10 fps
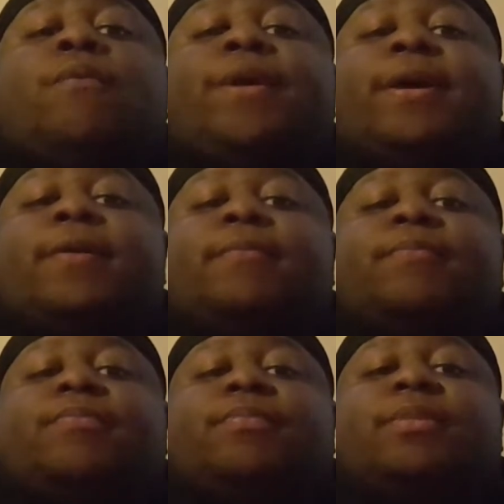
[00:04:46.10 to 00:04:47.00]

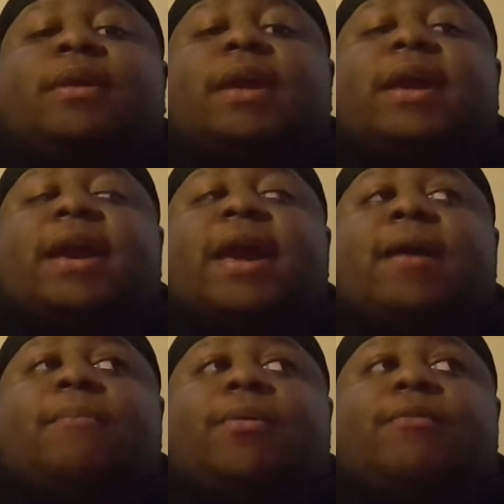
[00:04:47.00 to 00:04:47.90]
when
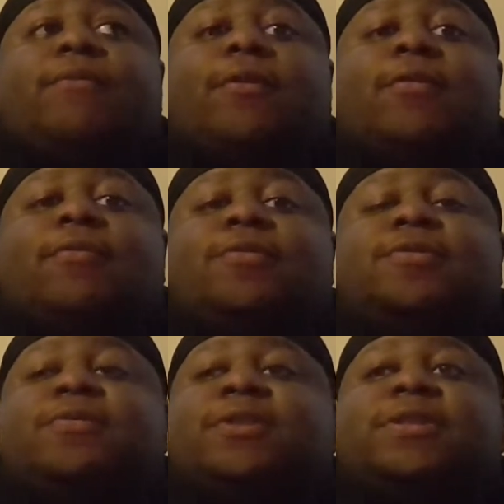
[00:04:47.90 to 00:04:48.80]
Amber
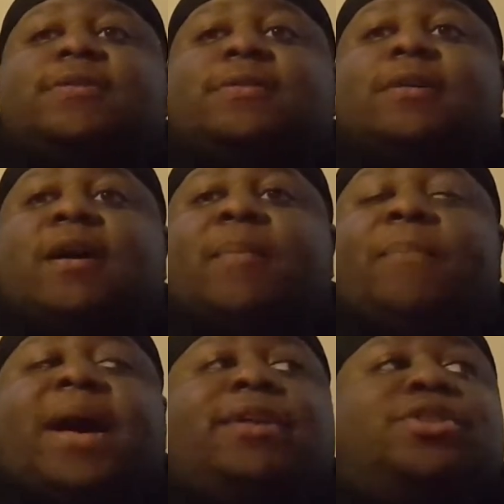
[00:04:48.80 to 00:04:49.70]
Rose was
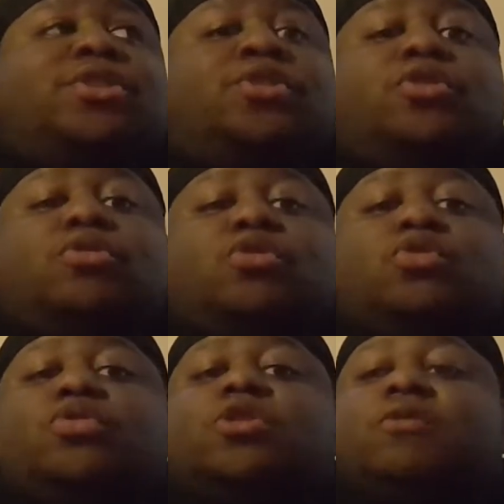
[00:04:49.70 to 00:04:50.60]
about to
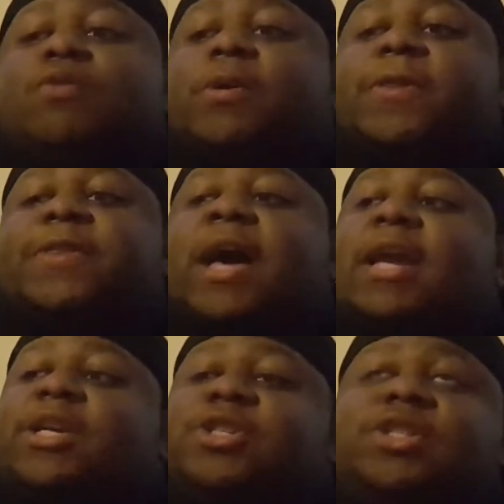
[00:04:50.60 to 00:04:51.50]
do some real
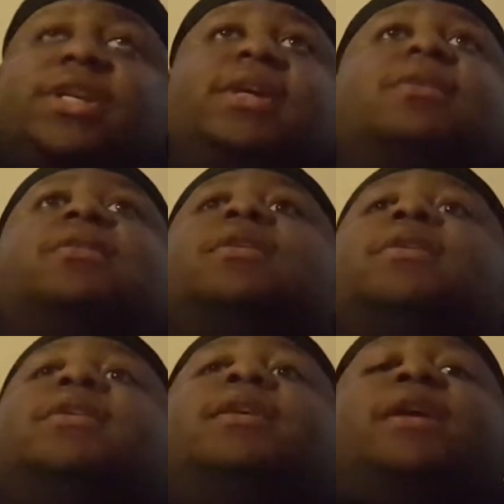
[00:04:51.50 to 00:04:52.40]
thotty shit,
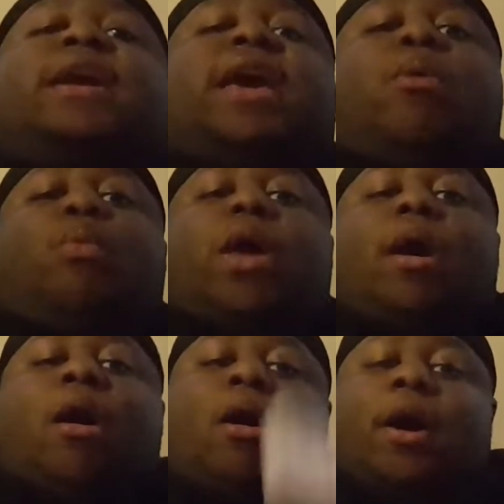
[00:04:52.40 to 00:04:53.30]
it
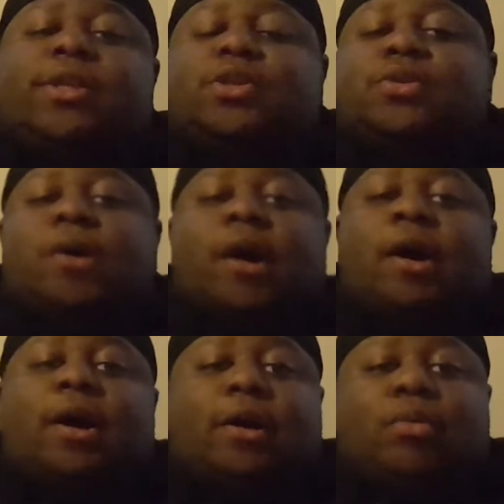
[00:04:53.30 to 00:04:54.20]
went on to
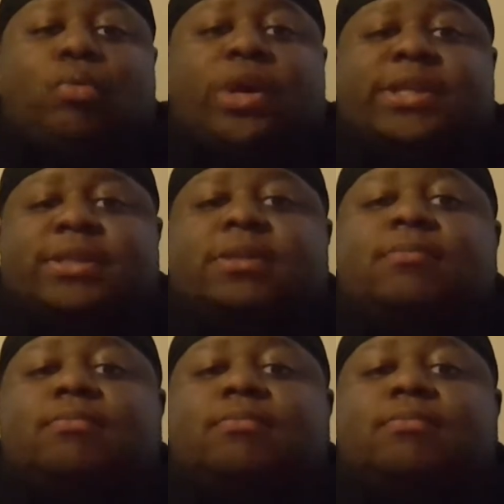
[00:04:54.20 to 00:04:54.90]
Wiz.